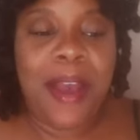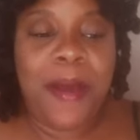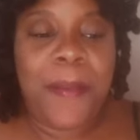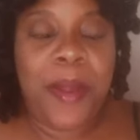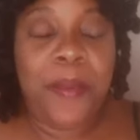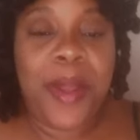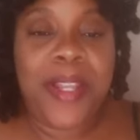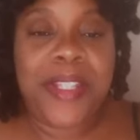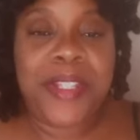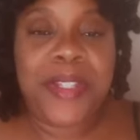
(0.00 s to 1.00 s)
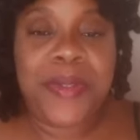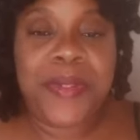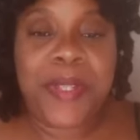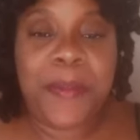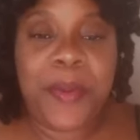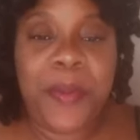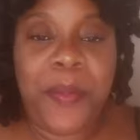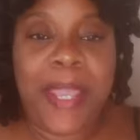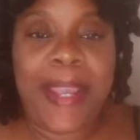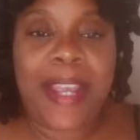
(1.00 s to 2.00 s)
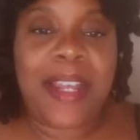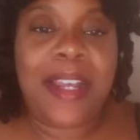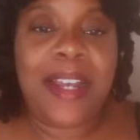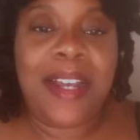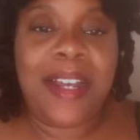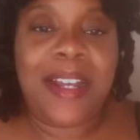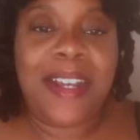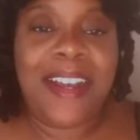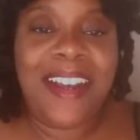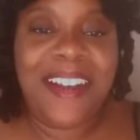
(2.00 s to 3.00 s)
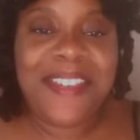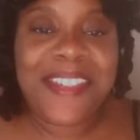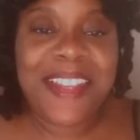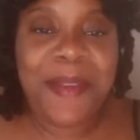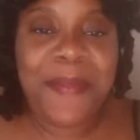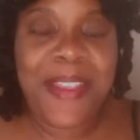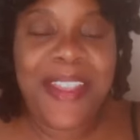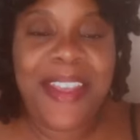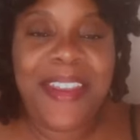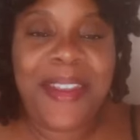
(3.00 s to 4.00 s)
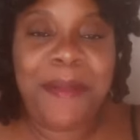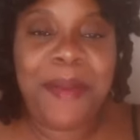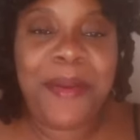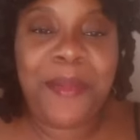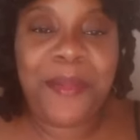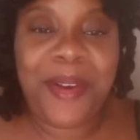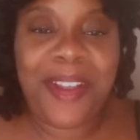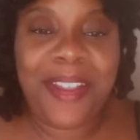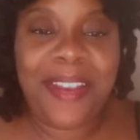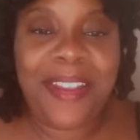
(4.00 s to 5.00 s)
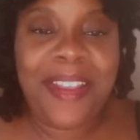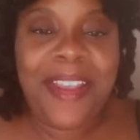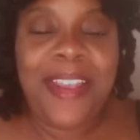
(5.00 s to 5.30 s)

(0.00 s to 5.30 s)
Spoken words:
I wanted to do some quick housekeeping. Number one,